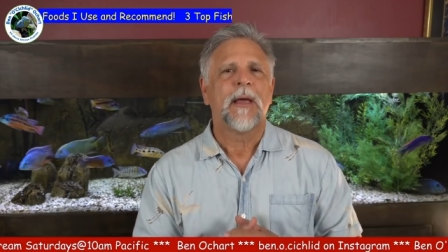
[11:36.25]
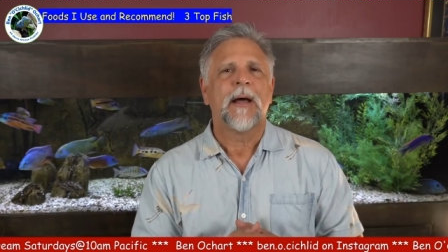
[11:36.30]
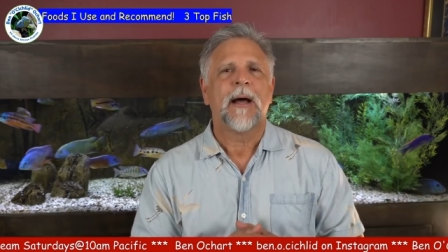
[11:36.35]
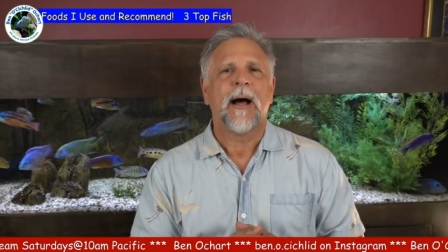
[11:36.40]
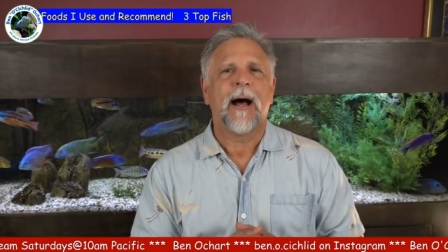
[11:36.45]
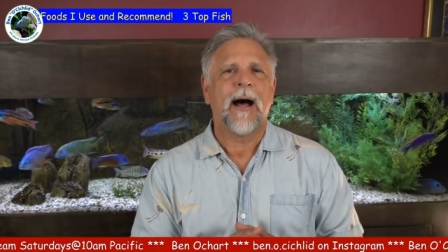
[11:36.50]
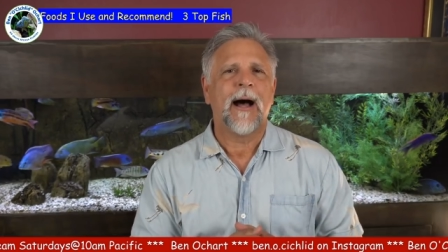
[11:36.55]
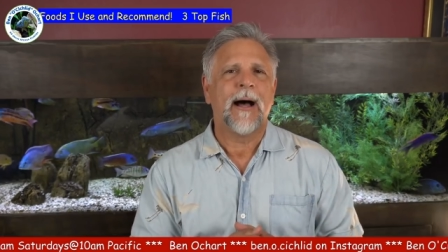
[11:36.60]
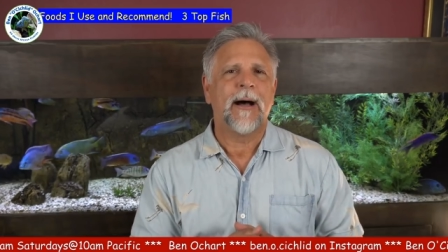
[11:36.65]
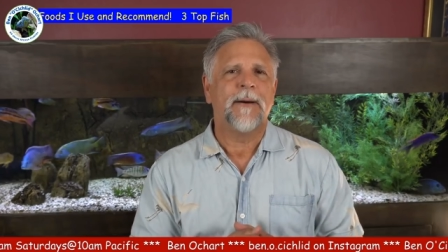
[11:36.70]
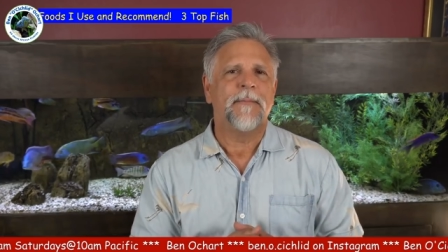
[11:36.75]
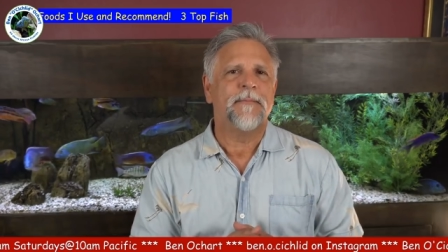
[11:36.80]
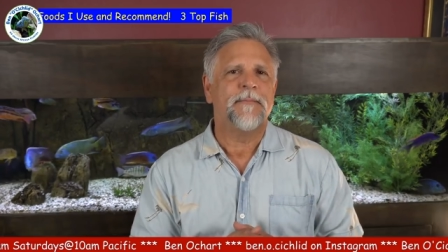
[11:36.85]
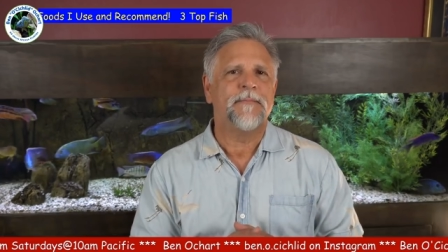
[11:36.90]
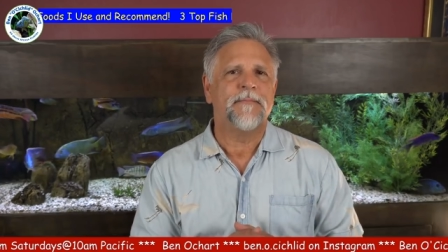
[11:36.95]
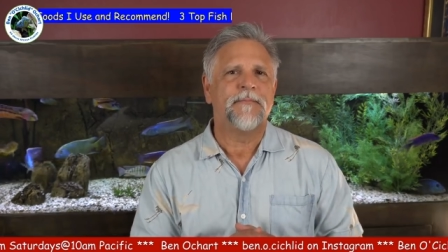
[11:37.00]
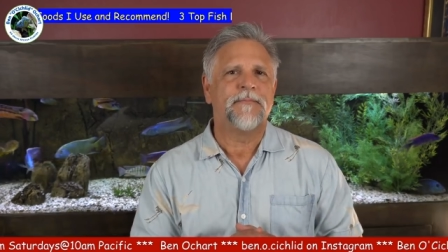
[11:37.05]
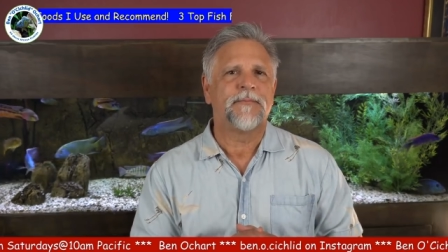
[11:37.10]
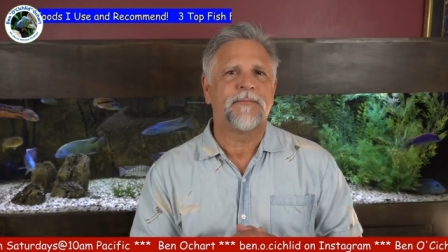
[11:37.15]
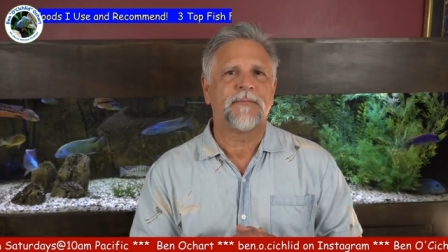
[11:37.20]
Um,
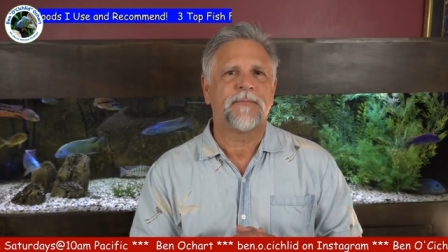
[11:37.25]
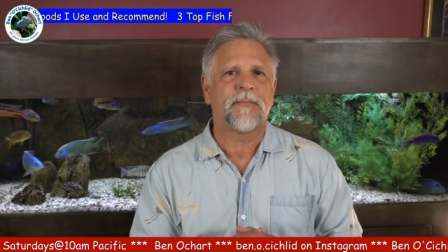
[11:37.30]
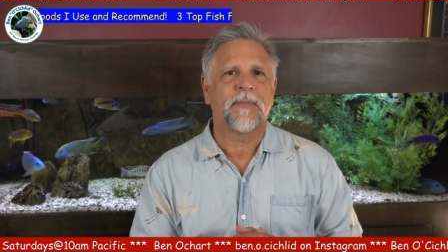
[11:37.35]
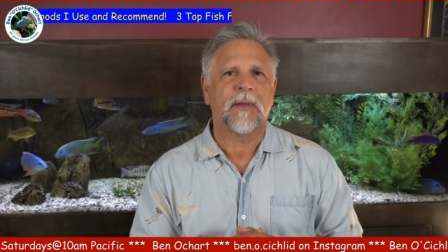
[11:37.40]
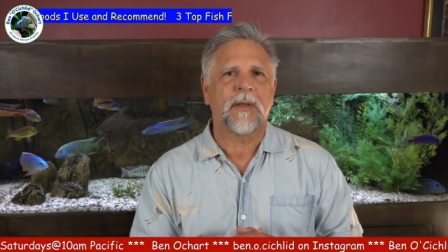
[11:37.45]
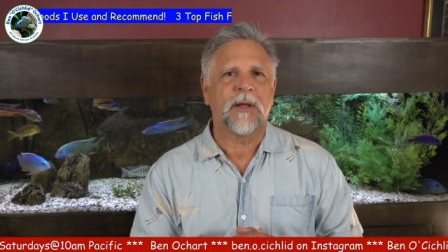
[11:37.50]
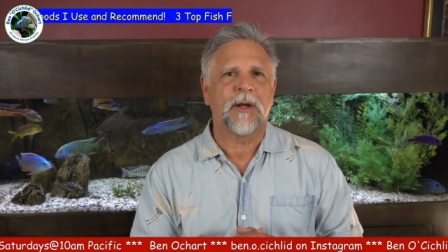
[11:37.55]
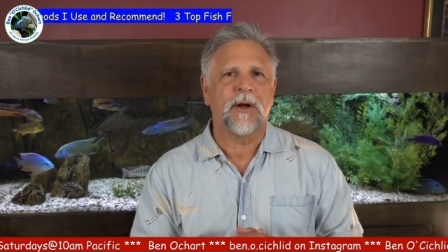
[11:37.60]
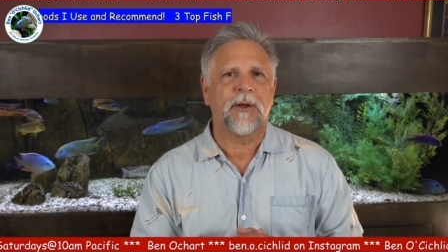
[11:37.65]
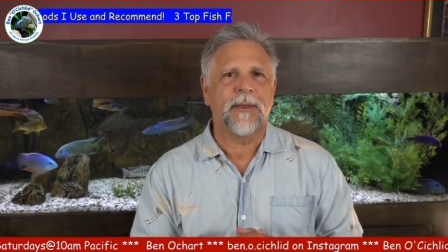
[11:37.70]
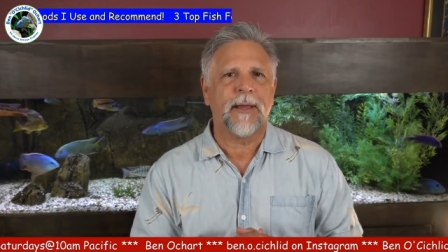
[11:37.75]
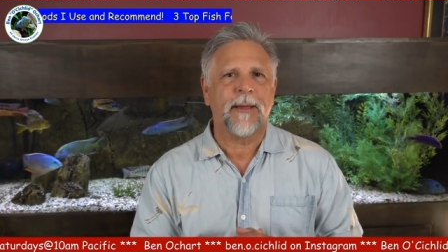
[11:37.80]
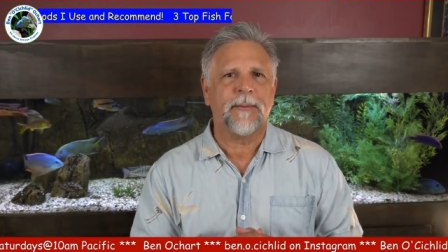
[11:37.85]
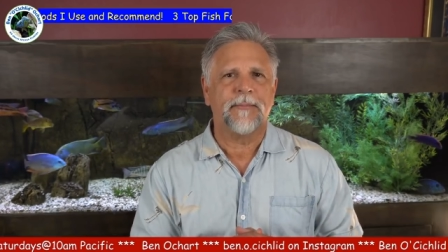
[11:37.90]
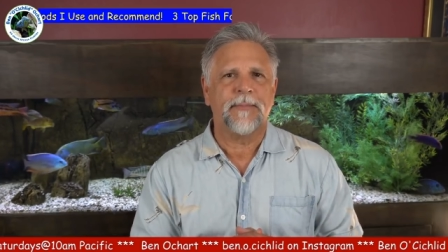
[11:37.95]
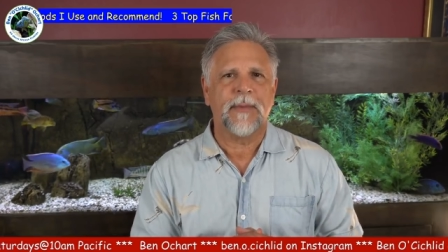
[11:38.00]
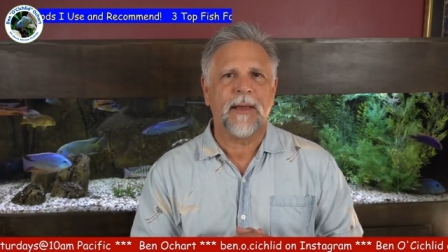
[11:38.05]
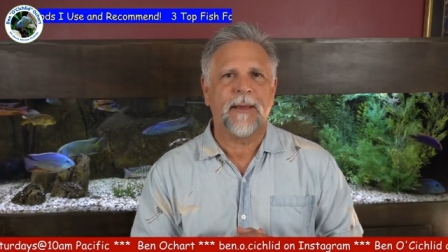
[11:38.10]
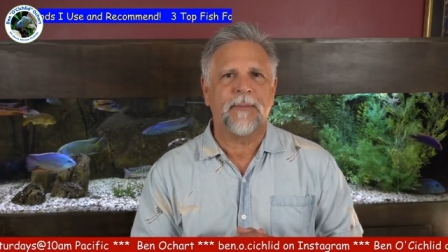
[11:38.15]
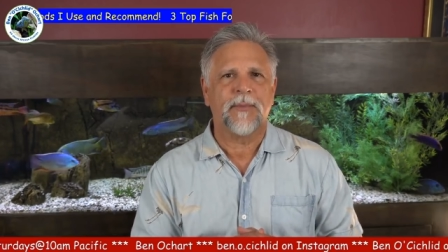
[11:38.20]
you know, they,
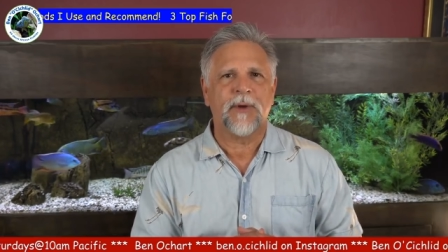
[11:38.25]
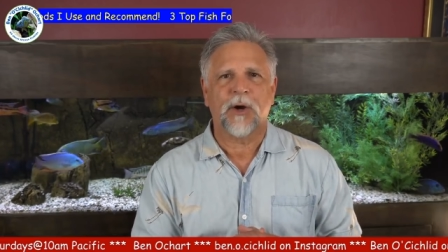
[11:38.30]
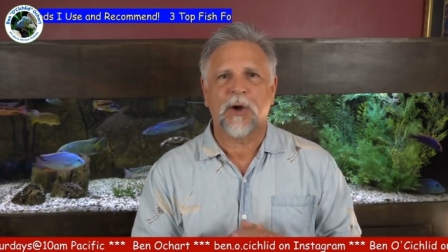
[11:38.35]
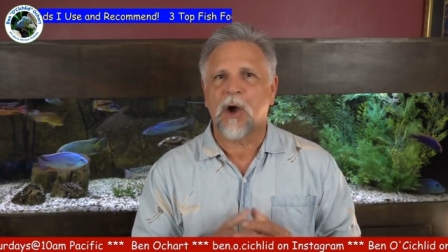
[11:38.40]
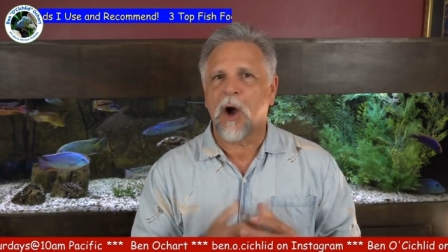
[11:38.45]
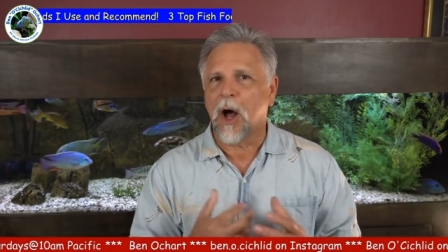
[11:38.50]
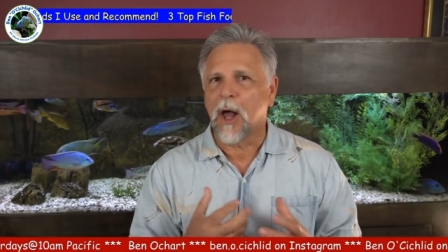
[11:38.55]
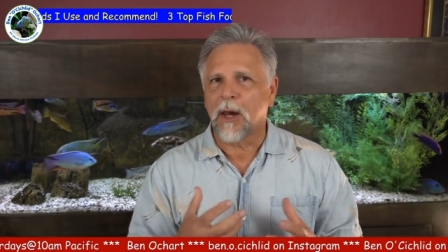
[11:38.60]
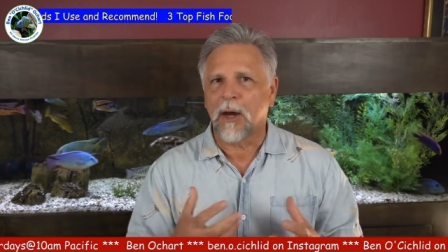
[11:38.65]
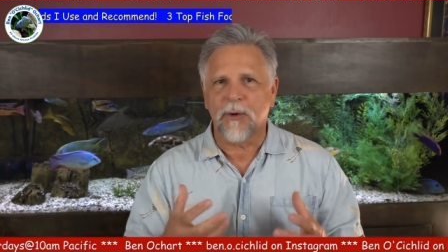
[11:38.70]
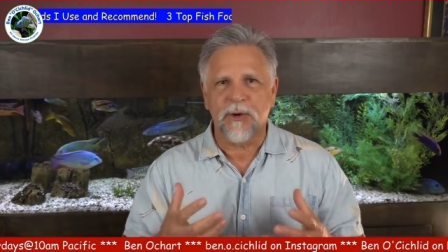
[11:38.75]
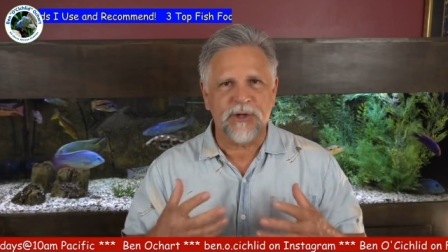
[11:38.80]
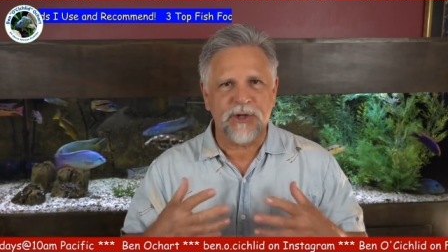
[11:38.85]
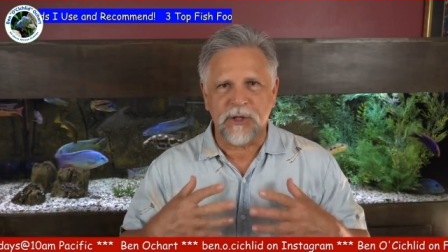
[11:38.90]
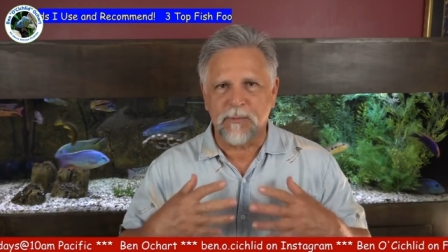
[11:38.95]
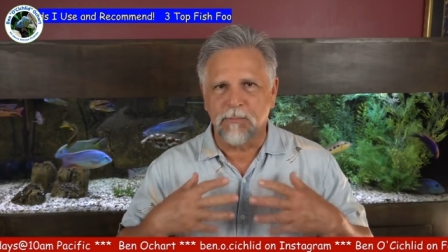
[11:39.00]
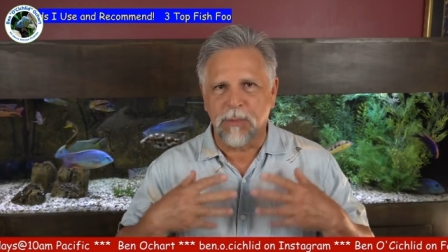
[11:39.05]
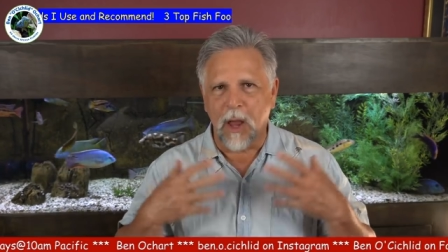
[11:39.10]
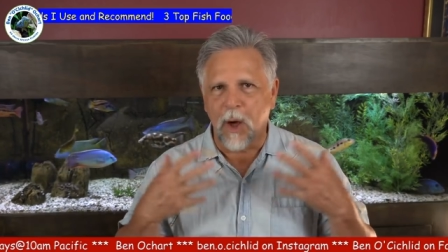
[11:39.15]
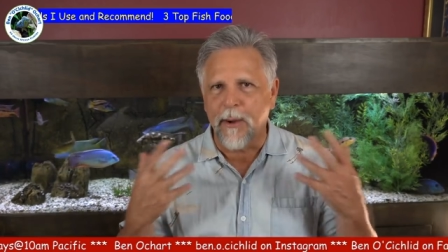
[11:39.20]
they, their color is
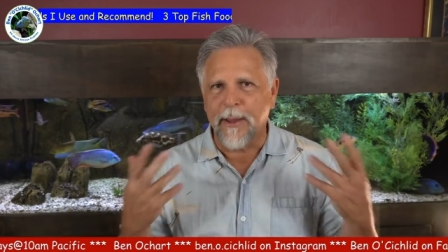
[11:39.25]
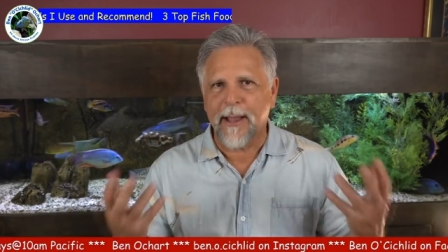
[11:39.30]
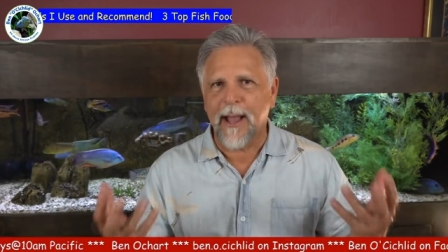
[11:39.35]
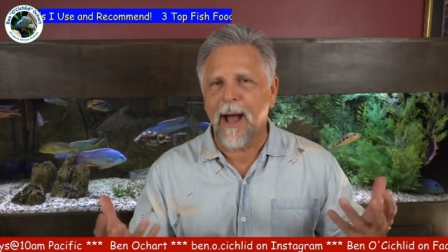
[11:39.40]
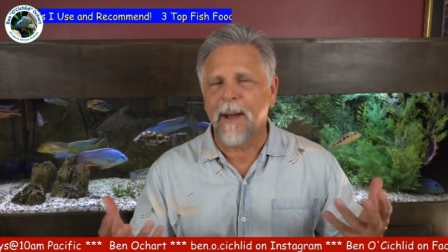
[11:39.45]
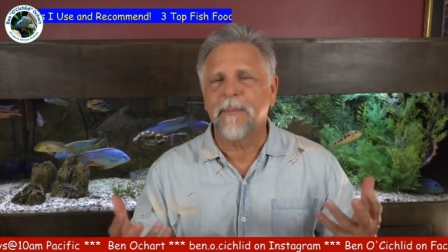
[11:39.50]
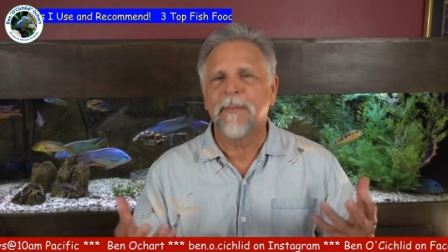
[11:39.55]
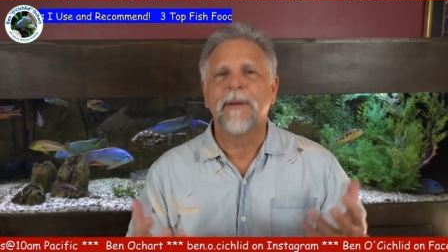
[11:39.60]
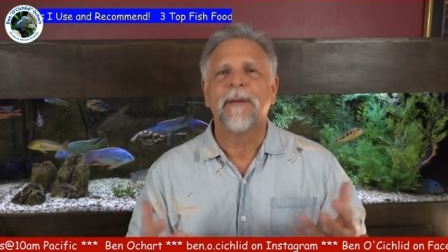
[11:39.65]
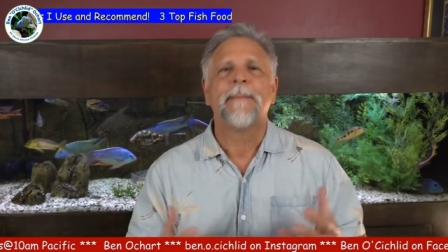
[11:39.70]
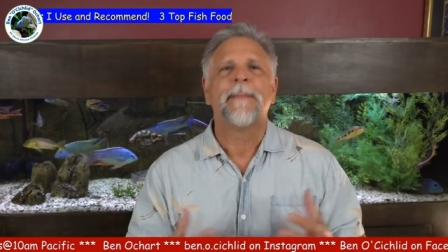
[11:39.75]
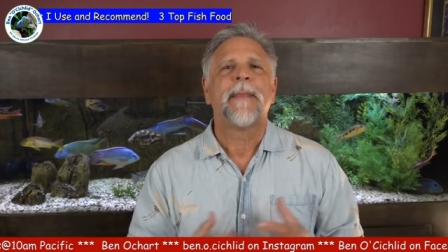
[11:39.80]
just blowing up.